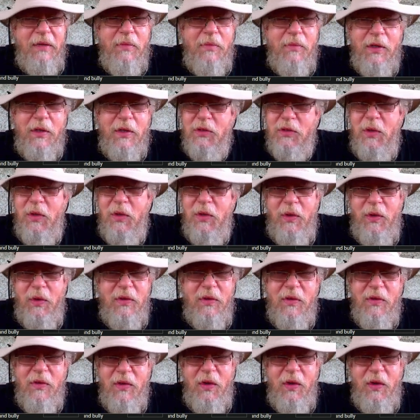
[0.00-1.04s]
Because we
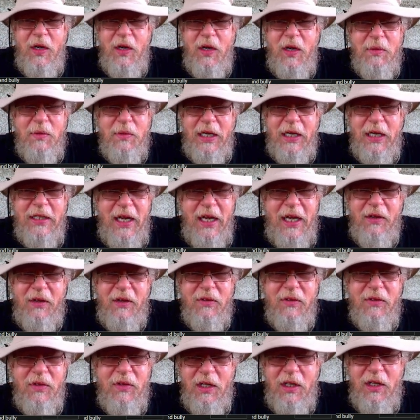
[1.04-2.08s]
were upside down.
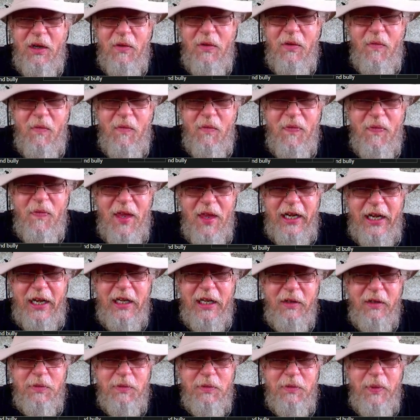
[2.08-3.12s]
You know, I can
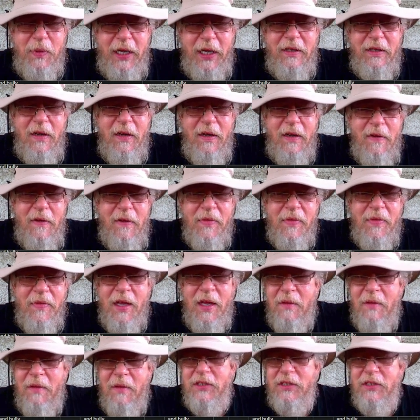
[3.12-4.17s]
only spread
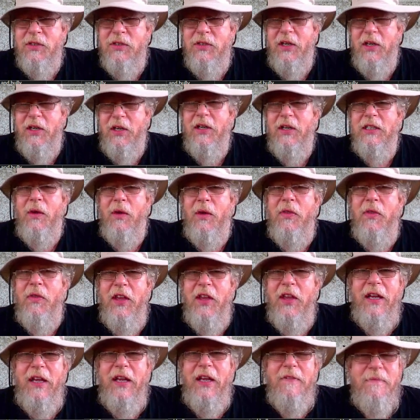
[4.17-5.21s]
my Social Security so
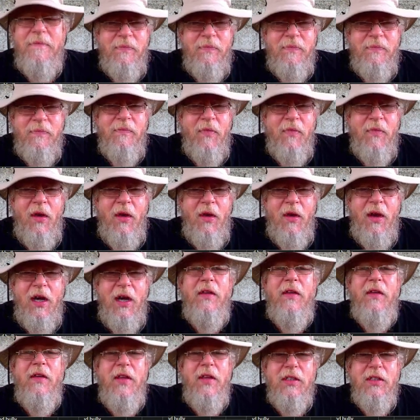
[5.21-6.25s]
thin.
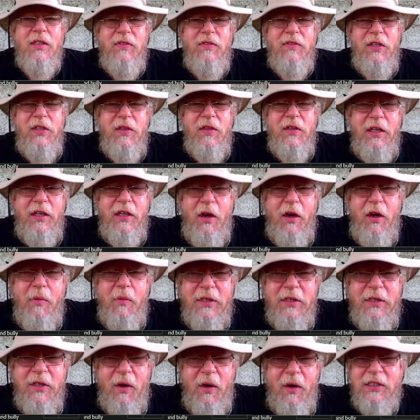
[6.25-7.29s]
Those of you that know me
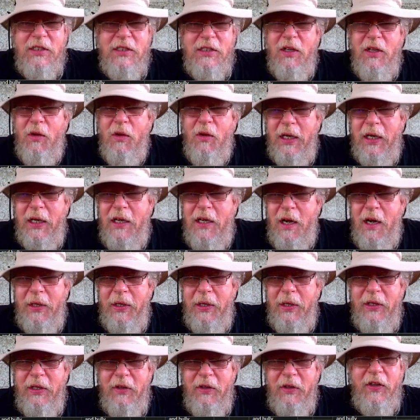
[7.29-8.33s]
know I sold my company
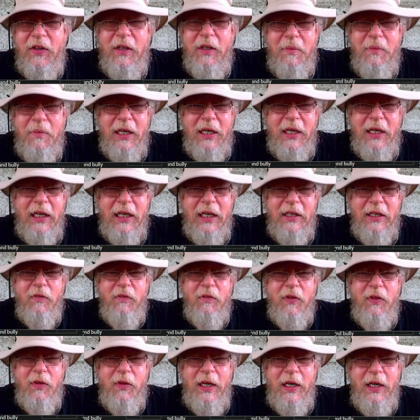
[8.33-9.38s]
to a friend of mine I'd known for
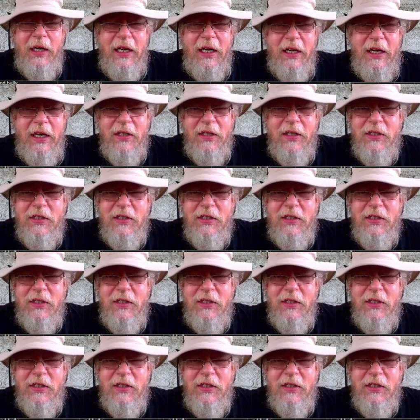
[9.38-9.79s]
20 years.